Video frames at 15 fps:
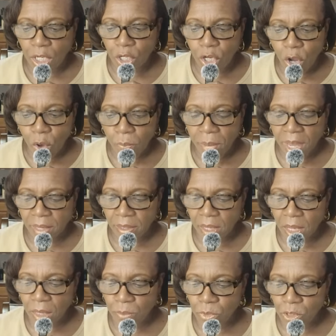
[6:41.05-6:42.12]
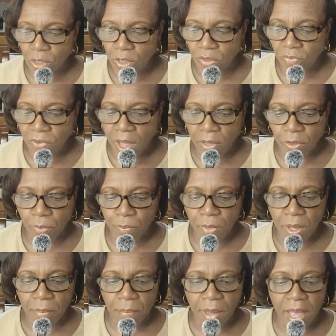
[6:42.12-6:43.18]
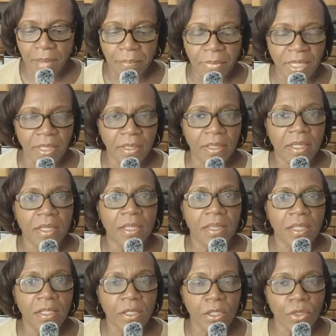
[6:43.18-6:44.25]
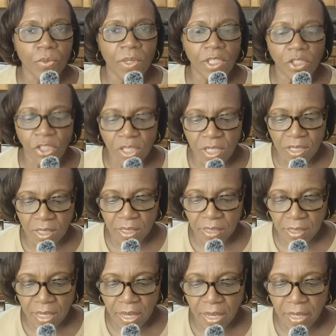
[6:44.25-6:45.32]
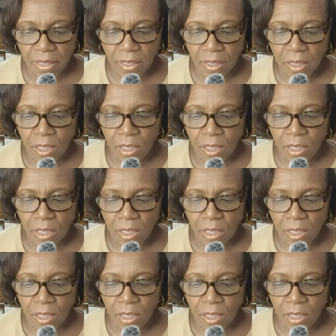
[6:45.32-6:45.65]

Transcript: No man comes to the Father but by me. This is what Jesus said.